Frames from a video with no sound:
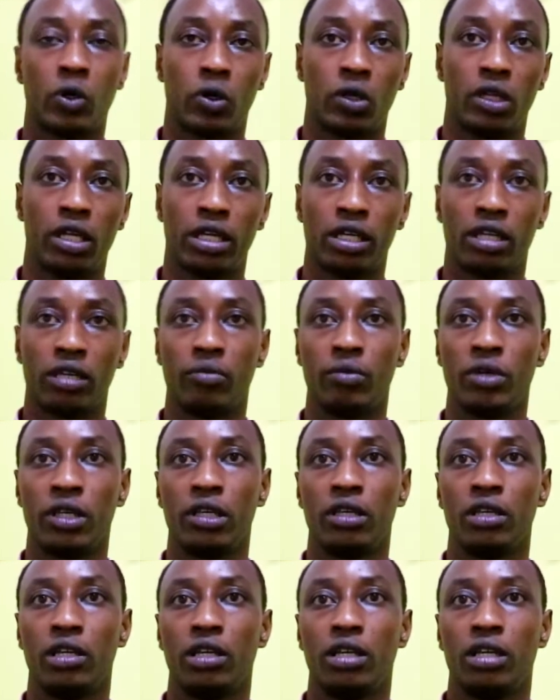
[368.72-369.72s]
like me
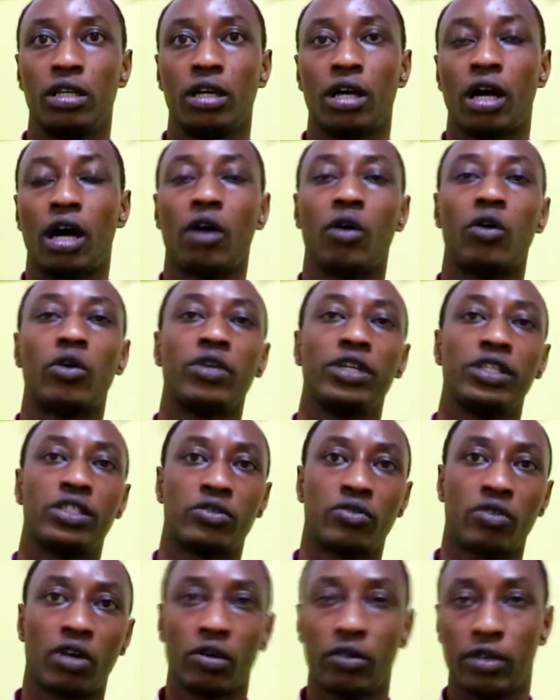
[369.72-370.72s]
are always
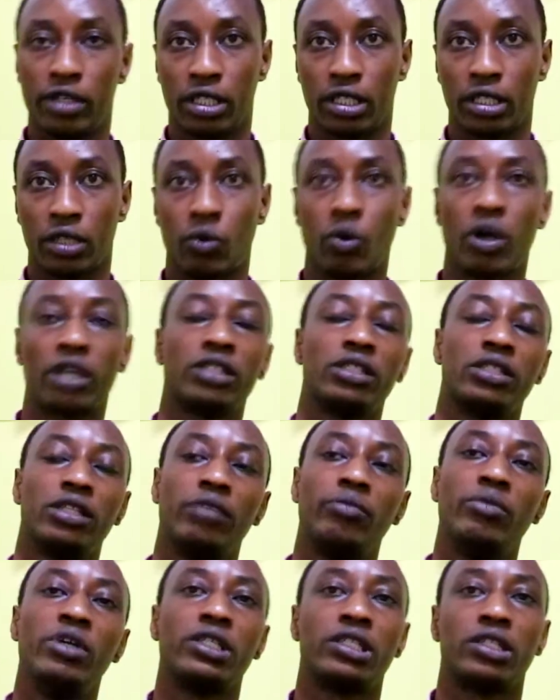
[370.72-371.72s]
struggling what is the
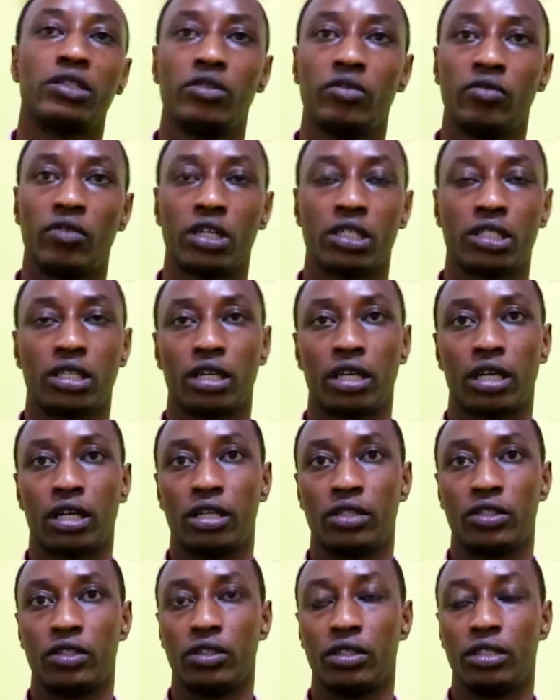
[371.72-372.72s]
best university i
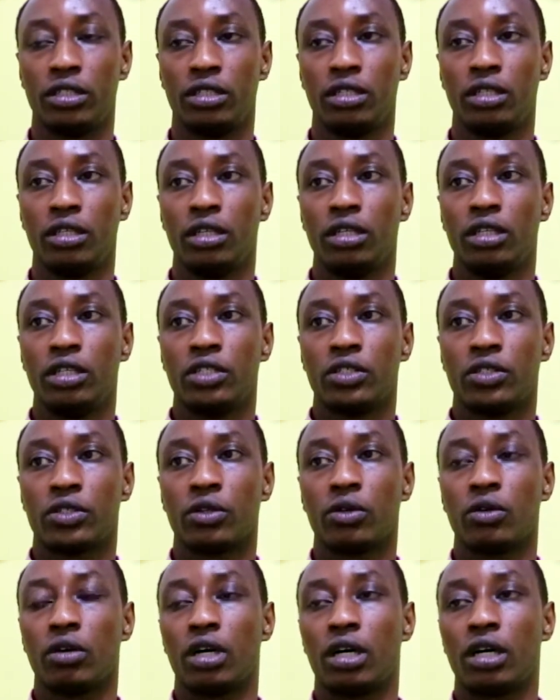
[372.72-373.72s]
can join
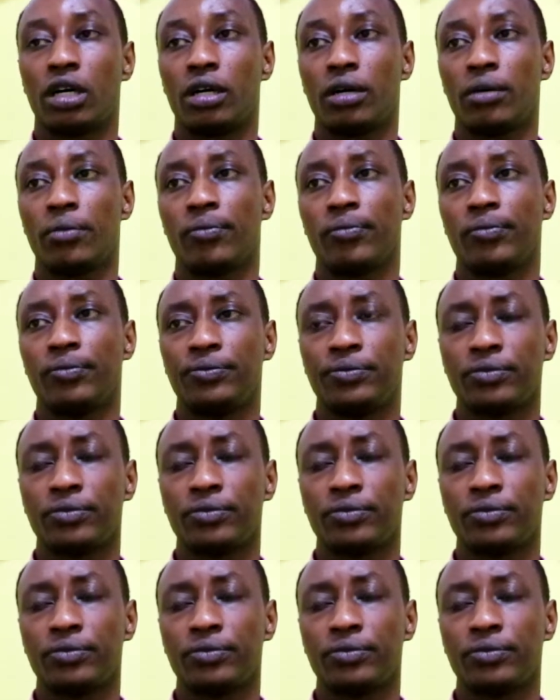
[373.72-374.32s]
so um,